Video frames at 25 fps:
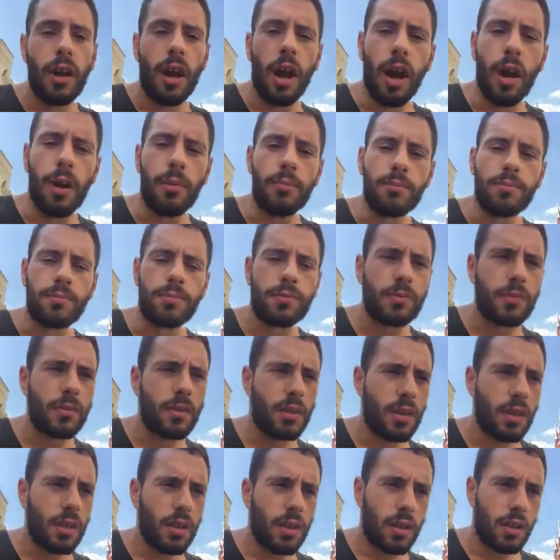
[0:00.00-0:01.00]

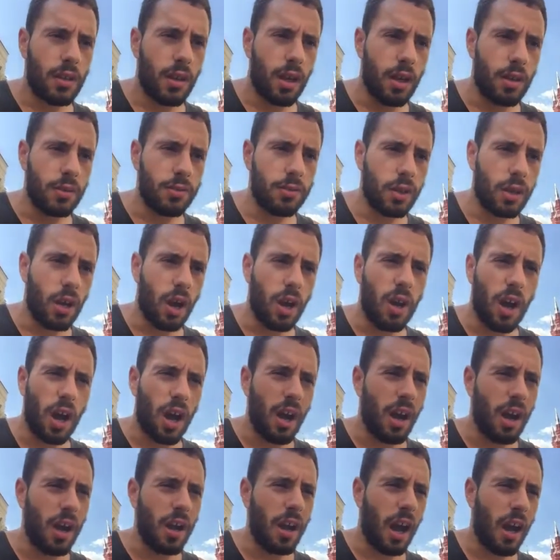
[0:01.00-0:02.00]
You know,
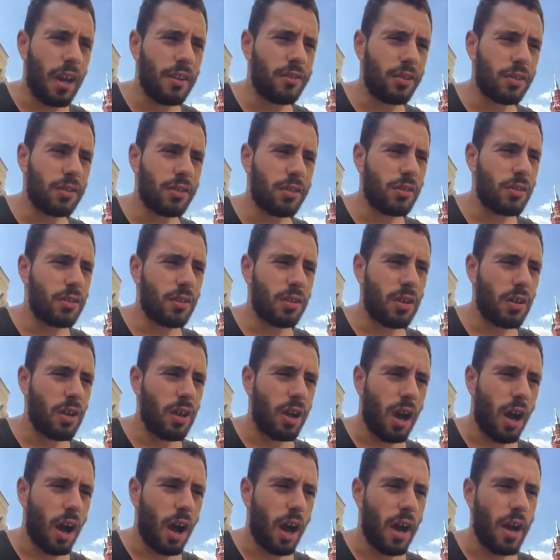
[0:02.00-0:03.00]

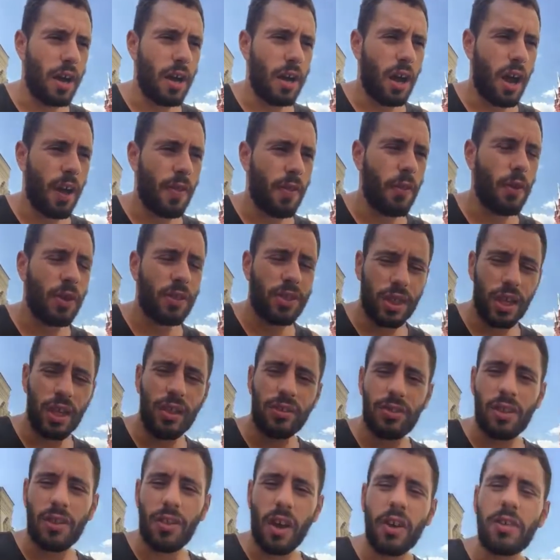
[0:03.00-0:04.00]
there are
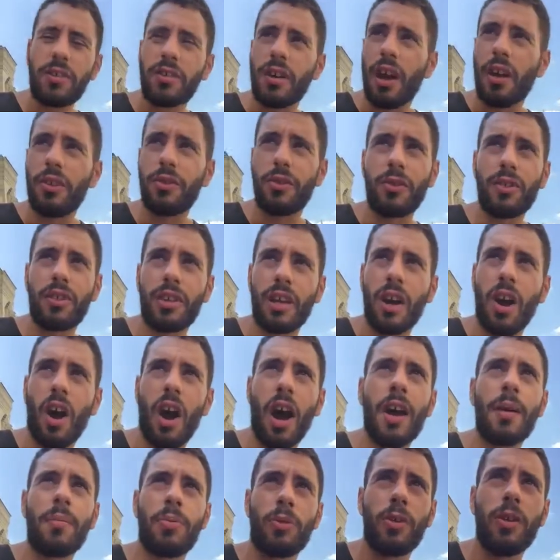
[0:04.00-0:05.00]
things in those countries that
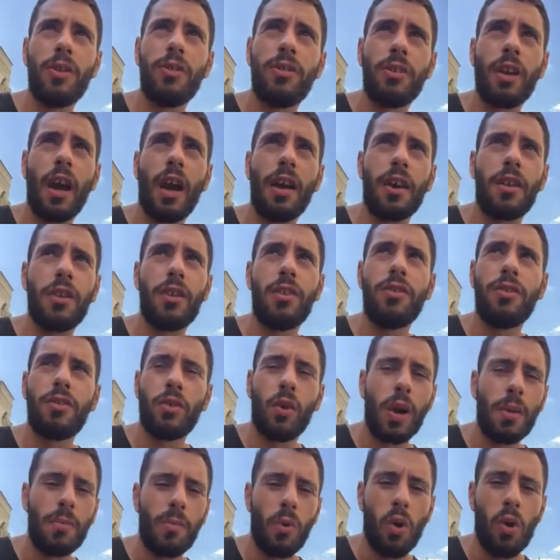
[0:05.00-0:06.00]
I appreciate and
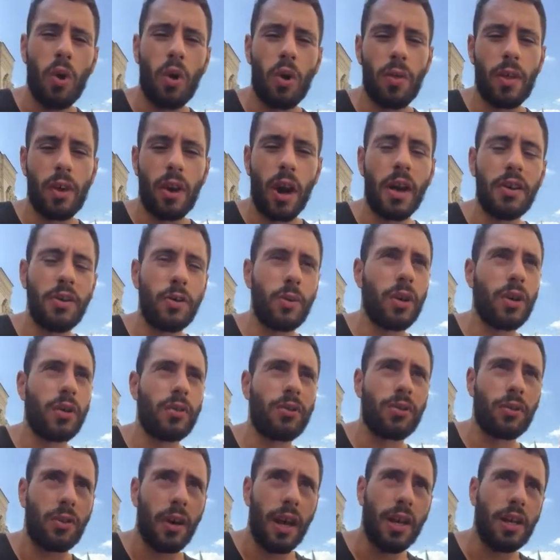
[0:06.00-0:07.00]
enjoy more than I do in
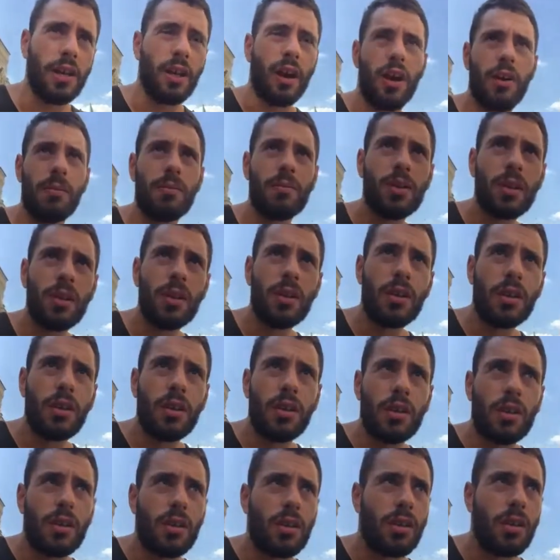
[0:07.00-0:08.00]
Australia.
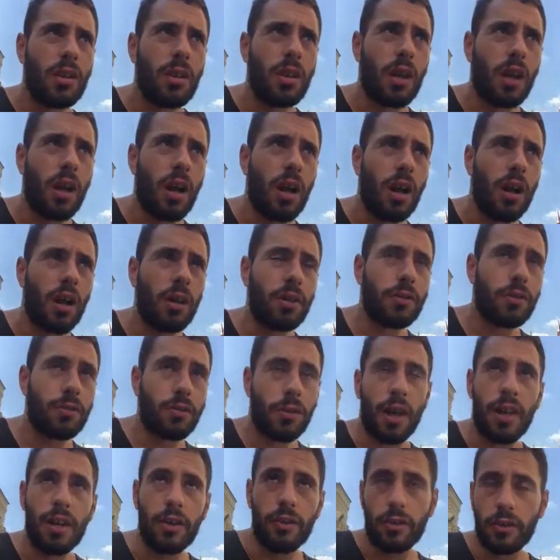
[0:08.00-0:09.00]

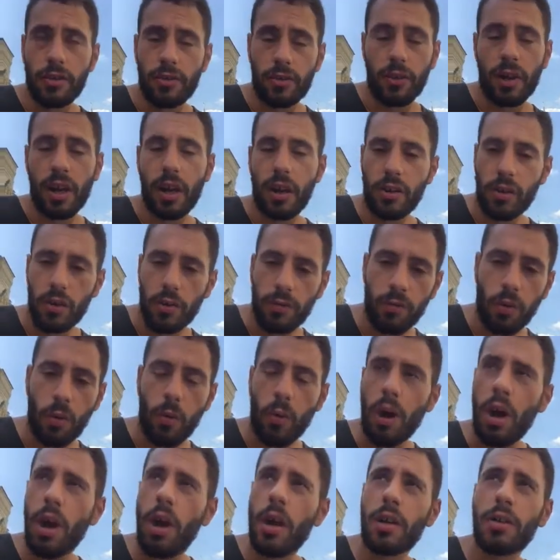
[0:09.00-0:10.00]
Australia is really good for
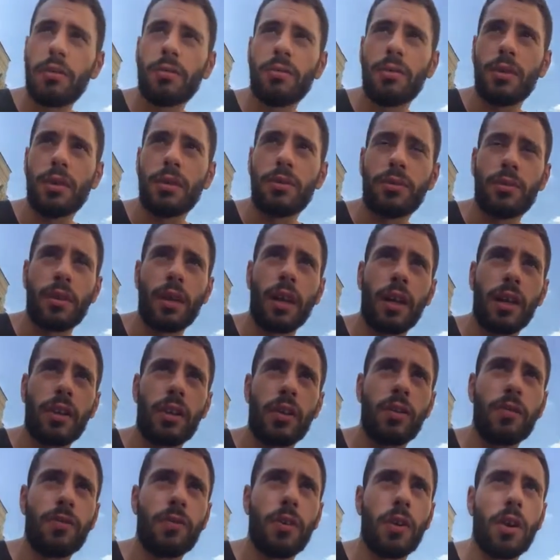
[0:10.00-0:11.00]
work. It's really
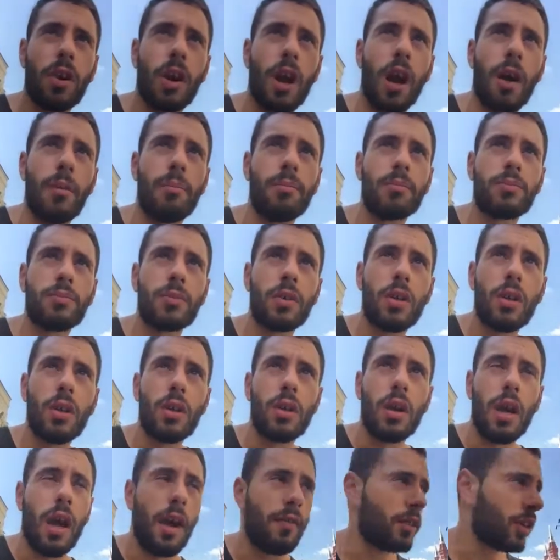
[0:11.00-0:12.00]
good for
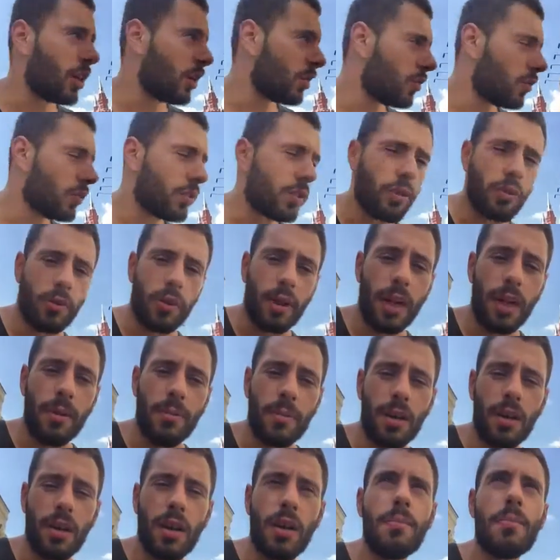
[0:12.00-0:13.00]
having a good career,
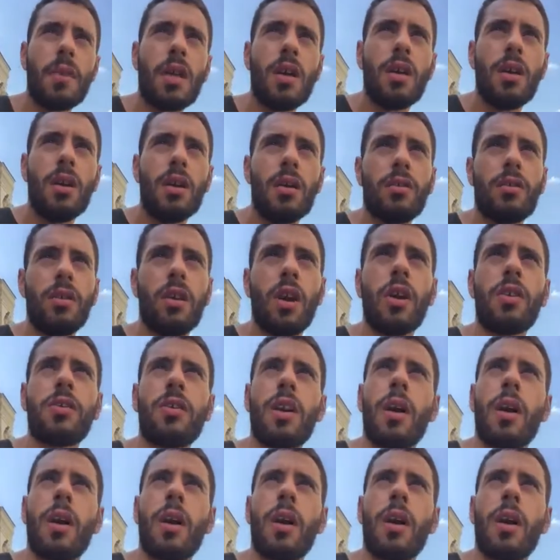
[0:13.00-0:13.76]
but you know,